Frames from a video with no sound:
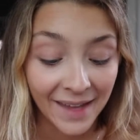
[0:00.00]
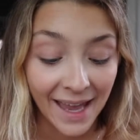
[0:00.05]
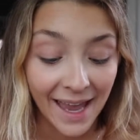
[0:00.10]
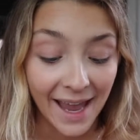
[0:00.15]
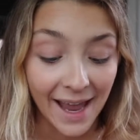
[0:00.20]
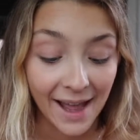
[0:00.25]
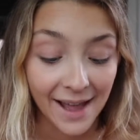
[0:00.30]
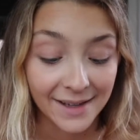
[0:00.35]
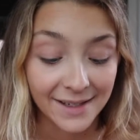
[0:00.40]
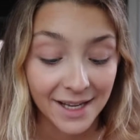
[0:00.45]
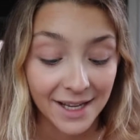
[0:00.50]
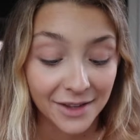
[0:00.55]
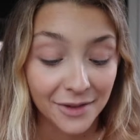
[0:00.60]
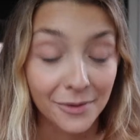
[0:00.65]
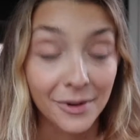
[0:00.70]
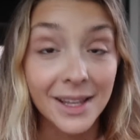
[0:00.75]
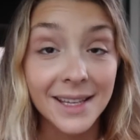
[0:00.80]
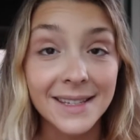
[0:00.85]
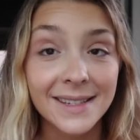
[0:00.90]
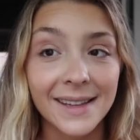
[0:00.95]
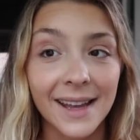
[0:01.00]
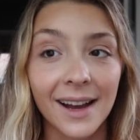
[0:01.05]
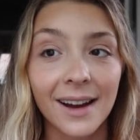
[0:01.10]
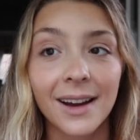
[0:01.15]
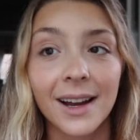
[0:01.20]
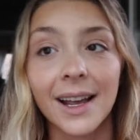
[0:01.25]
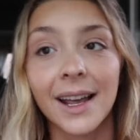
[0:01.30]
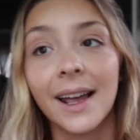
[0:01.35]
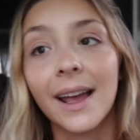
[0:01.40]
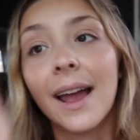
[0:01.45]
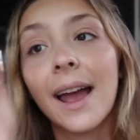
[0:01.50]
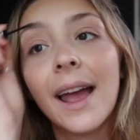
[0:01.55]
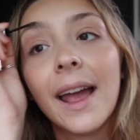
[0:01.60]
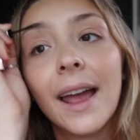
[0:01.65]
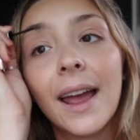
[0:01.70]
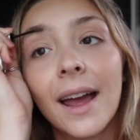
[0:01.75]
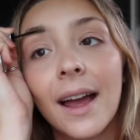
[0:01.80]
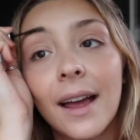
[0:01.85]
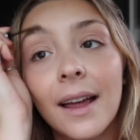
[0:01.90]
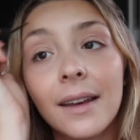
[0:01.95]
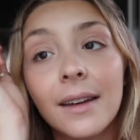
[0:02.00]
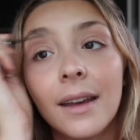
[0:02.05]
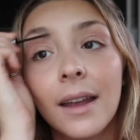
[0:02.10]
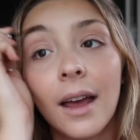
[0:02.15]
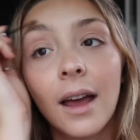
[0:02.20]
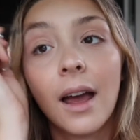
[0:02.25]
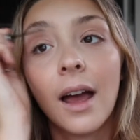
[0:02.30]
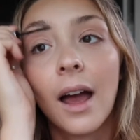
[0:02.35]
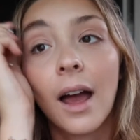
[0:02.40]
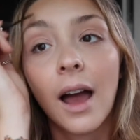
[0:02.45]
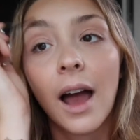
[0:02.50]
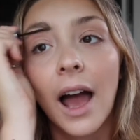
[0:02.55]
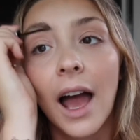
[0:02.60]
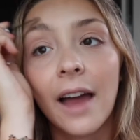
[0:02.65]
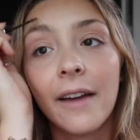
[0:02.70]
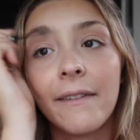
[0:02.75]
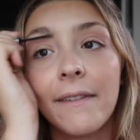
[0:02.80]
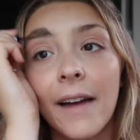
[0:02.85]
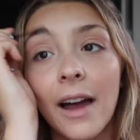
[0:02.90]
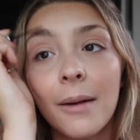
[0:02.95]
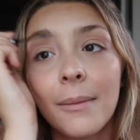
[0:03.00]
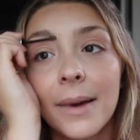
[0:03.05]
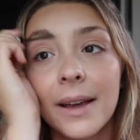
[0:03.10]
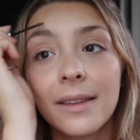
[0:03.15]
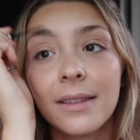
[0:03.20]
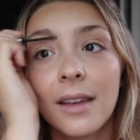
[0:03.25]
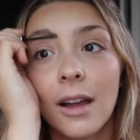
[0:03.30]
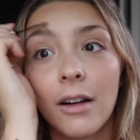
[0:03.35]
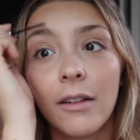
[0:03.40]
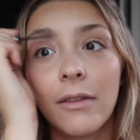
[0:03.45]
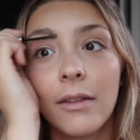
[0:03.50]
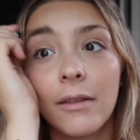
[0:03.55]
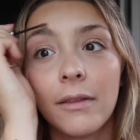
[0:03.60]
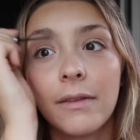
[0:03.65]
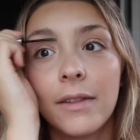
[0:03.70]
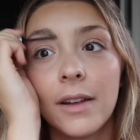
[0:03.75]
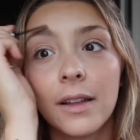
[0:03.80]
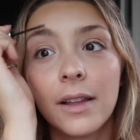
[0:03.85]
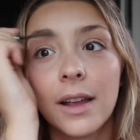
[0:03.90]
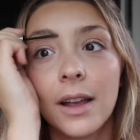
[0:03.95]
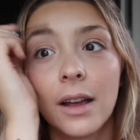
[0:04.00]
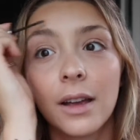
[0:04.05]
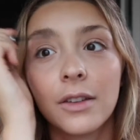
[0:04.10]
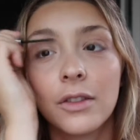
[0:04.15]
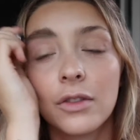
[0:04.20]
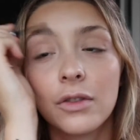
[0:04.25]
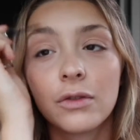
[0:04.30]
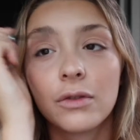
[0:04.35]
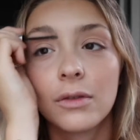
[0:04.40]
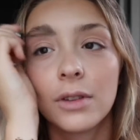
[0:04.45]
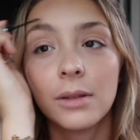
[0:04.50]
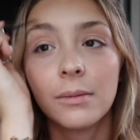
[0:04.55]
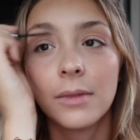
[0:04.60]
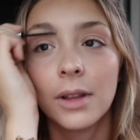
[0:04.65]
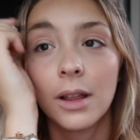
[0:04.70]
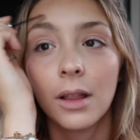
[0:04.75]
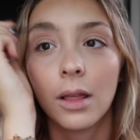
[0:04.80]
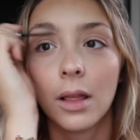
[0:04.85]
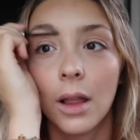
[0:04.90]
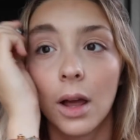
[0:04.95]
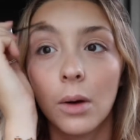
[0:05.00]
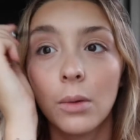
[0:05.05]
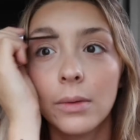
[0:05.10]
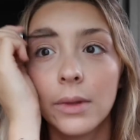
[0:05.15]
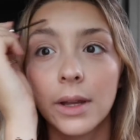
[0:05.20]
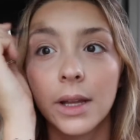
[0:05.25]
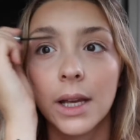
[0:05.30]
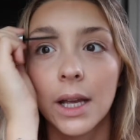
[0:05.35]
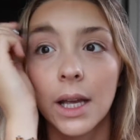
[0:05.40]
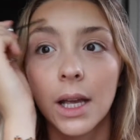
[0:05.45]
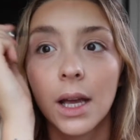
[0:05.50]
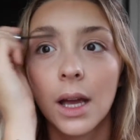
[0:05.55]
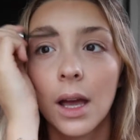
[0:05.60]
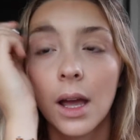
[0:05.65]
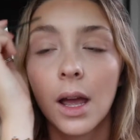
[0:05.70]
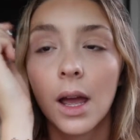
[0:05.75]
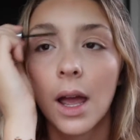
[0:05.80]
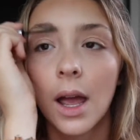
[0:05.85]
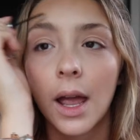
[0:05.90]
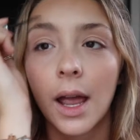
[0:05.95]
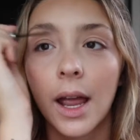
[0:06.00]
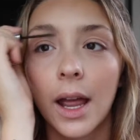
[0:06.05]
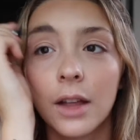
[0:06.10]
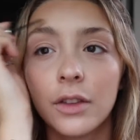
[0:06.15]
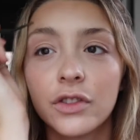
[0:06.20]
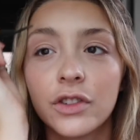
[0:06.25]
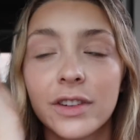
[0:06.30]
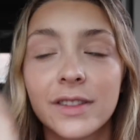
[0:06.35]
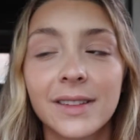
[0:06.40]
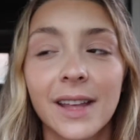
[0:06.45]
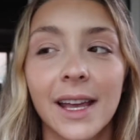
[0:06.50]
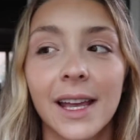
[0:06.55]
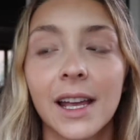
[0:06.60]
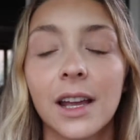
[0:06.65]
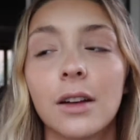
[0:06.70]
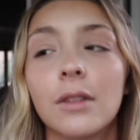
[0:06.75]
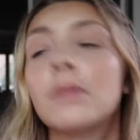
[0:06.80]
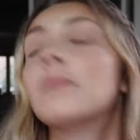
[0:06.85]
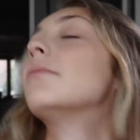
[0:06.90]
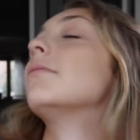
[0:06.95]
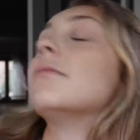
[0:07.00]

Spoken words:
And it's really scary. And I found myself feeling extremely lonely and just like